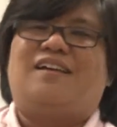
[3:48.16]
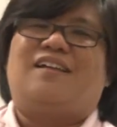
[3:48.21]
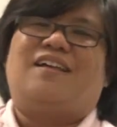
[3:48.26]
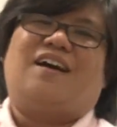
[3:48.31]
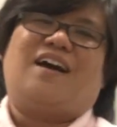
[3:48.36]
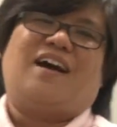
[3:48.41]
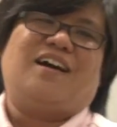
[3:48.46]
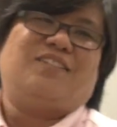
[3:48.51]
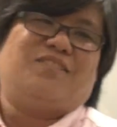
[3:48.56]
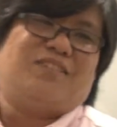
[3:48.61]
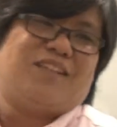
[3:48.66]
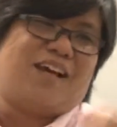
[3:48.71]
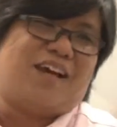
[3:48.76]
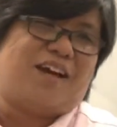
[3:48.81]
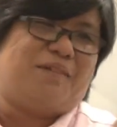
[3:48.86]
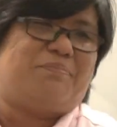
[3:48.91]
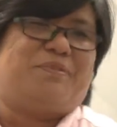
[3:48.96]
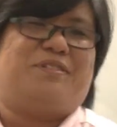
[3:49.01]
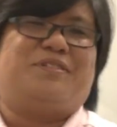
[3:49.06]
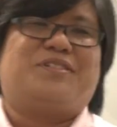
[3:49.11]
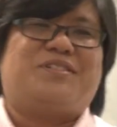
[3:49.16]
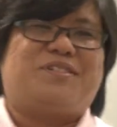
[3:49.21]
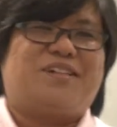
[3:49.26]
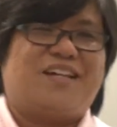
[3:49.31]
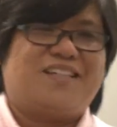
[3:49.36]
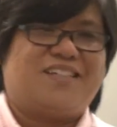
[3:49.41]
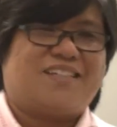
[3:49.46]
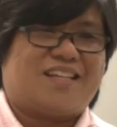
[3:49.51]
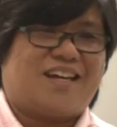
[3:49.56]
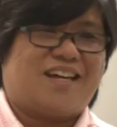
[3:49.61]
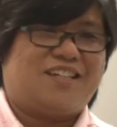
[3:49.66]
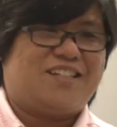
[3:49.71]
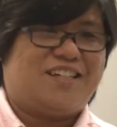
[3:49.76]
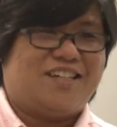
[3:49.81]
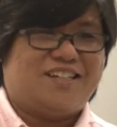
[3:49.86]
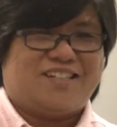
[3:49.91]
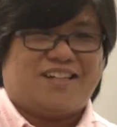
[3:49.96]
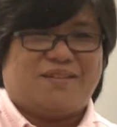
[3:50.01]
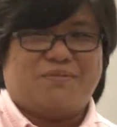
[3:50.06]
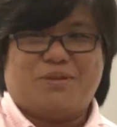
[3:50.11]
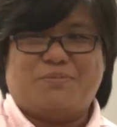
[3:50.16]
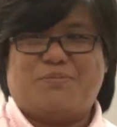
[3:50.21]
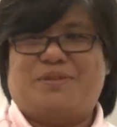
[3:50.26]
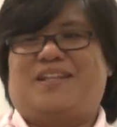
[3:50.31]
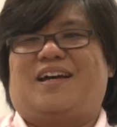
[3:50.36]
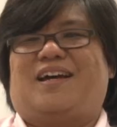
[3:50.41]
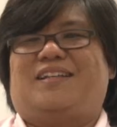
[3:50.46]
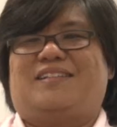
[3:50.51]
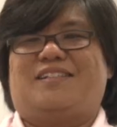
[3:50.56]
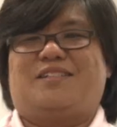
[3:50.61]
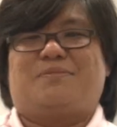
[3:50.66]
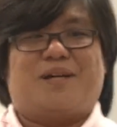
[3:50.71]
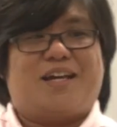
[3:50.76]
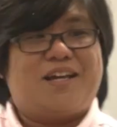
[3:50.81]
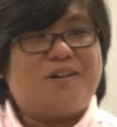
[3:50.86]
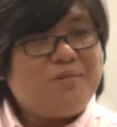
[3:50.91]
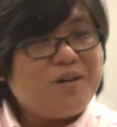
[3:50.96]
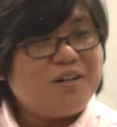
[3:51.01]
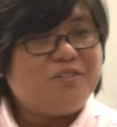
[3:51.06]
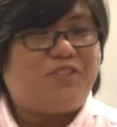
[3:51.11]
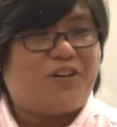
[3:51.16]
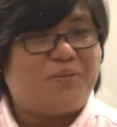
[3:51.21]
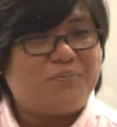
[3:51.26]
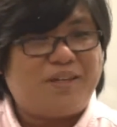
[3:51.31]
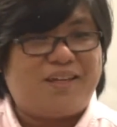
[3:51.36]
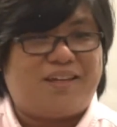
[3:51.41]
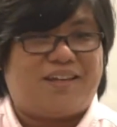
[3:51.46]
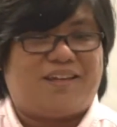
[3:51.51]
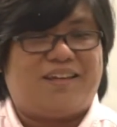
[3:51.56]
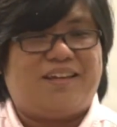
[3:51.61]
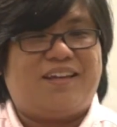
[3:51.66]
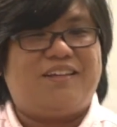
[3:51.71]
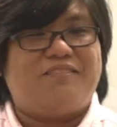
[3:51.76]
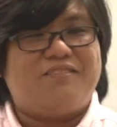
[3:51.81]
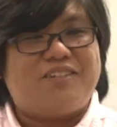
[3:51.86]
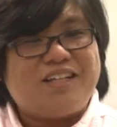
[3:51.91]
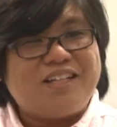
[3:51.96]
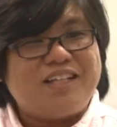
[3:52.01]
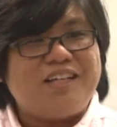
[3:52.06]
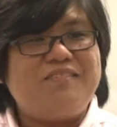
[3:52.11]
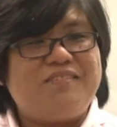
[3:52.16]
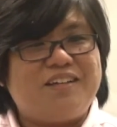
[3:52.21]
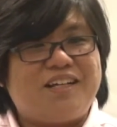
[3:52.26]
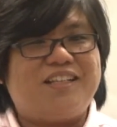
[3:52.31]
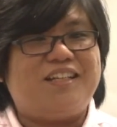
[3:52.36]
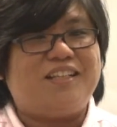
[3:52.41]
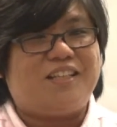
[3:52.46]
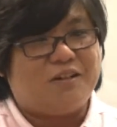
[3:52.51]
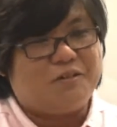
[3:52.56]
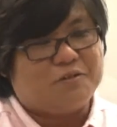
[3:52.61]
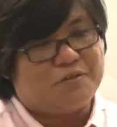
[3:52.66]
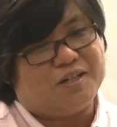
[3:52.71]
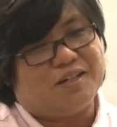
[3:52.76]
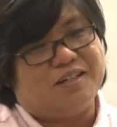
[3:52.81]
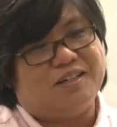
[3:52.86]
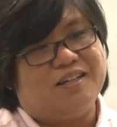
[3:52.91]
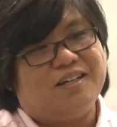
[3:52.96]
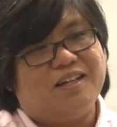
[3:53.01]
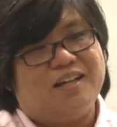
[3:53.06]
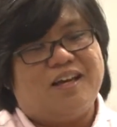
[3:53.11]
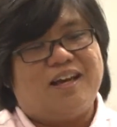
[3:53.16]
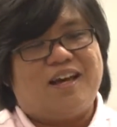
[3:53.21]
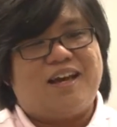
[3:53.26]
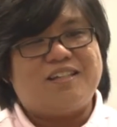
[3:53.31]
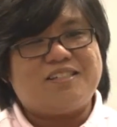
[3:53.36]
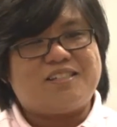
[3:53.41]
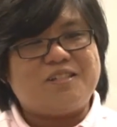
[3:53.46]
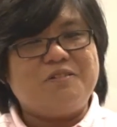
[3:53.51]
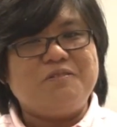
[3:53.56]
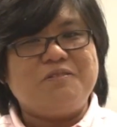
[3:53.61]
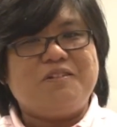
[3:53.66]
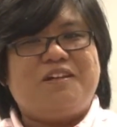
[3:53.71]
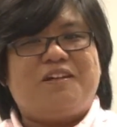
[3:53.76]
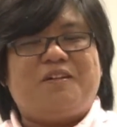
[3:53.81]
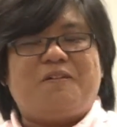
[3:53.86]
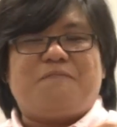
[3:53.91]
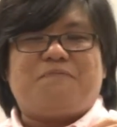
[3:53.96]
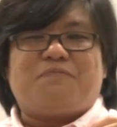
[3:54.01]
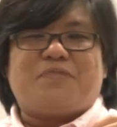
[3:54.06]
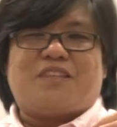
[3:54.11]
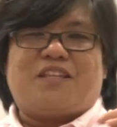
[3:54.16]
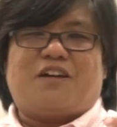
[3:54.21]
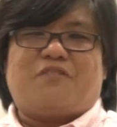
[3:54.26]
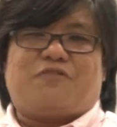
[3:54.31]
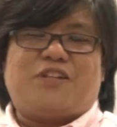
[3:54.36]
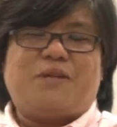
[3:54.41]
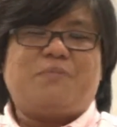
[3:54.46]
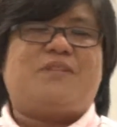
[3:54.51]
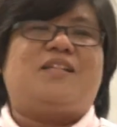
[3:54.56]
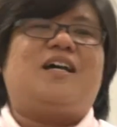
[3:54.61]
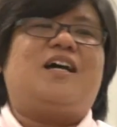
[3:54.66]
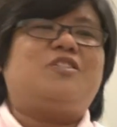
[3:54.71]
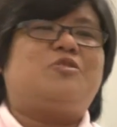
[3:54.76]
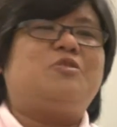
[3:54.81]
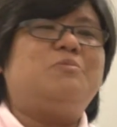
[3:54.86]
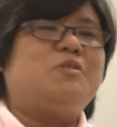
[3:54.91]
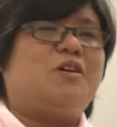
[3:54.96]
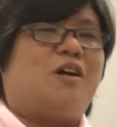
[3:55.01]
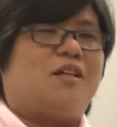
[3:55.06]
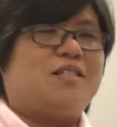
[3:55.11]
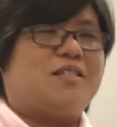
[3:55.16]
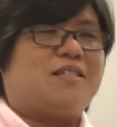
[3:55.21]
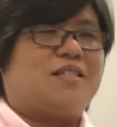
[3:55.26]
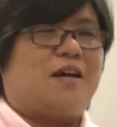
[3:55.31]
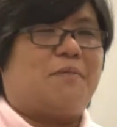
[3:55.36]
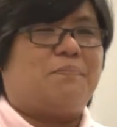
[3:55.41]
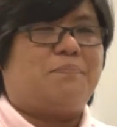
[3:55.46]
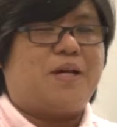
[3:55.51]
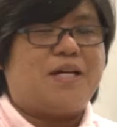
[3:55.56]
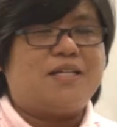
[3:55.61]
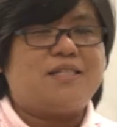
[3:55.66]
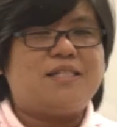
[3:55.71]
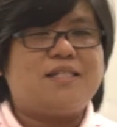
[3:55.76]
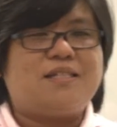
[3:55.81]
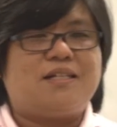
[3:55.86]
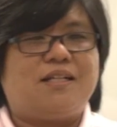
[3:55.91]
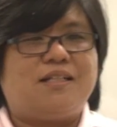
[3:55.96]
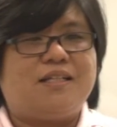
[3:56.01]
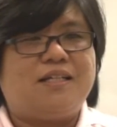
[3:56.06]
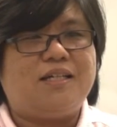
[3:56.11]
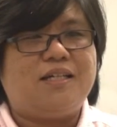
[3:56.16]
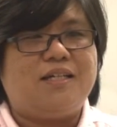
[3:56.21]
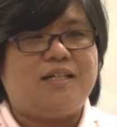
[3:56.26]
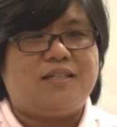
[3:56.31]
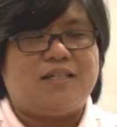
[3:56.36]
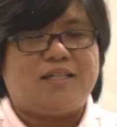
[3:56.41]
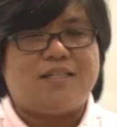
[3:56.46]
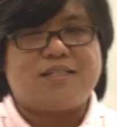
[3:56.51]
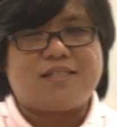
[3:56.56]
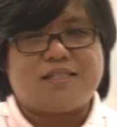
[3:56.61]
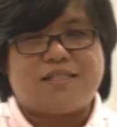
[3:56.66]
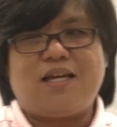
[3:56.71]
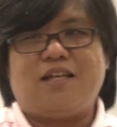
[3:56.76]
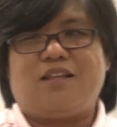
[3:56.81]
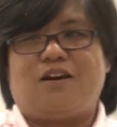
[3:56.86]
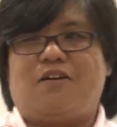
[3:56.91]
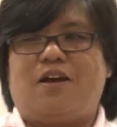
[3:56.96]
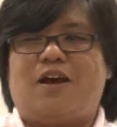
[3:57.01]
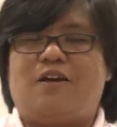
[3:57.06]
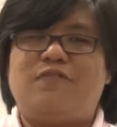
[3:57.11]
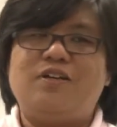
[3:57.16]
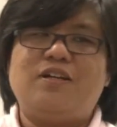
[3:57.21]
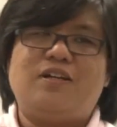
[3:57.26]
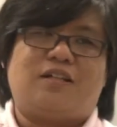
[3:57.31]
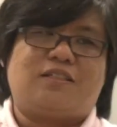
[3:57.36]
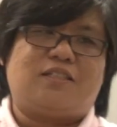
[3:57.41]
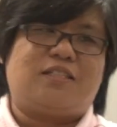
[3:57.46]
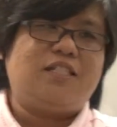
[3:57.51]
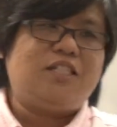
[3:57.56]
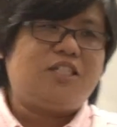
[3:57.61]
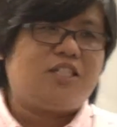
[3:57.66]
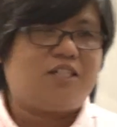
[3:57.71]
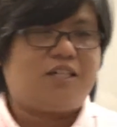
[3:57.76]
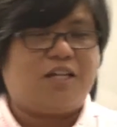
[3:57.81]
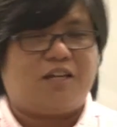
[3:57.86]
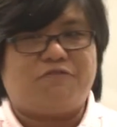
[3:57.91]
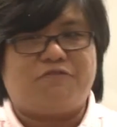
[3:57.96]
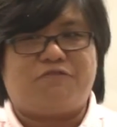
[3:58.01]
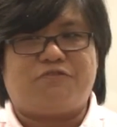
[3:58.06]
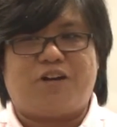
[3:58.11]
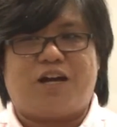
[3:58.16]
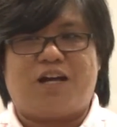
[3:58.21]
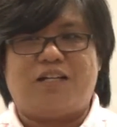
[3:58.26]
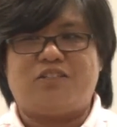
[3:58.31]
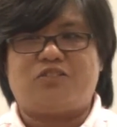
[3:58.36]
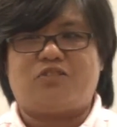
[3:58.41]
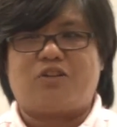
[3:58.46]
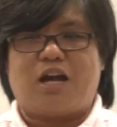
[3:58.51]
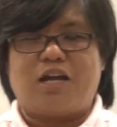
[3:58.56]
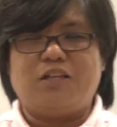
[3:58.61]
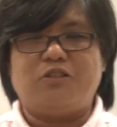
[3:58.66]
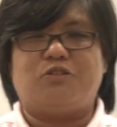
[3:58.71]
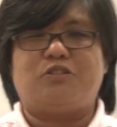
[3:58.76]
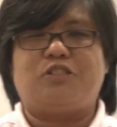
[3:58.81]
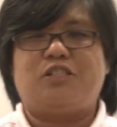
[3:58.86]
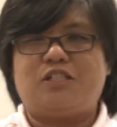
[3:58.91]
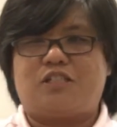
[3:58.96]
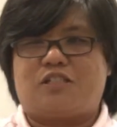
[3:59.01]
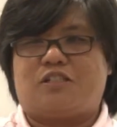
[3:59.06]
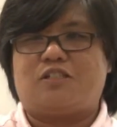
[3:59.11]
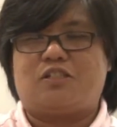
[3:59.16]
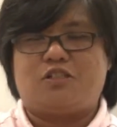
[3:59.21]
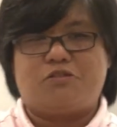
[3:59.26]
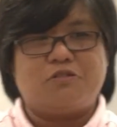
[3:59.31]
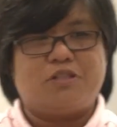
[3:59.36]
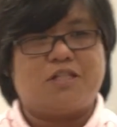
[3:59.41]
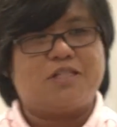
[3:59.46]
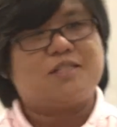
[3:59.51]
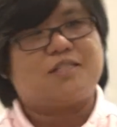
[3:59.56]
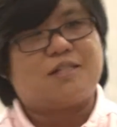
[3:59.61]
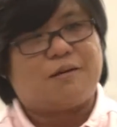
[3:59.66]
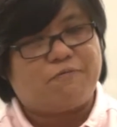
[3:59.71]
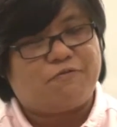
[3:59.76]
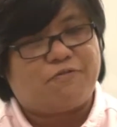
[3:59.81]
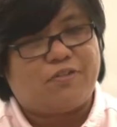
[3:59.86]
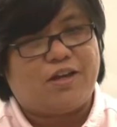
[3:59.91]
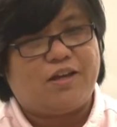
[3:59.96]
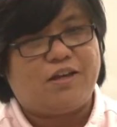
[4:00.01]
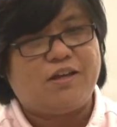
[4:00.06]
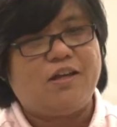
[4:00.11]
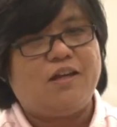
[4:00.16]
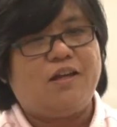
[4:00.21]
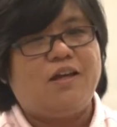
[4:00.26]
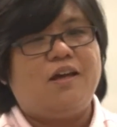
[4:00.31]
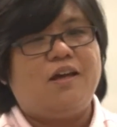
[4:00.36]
Now, I don't like apples, so I decided to change them to bananas. But it worked for me. It really, really did work. And so the flipped classroom concept basically, instead of having a teacher in front trying to teach the students something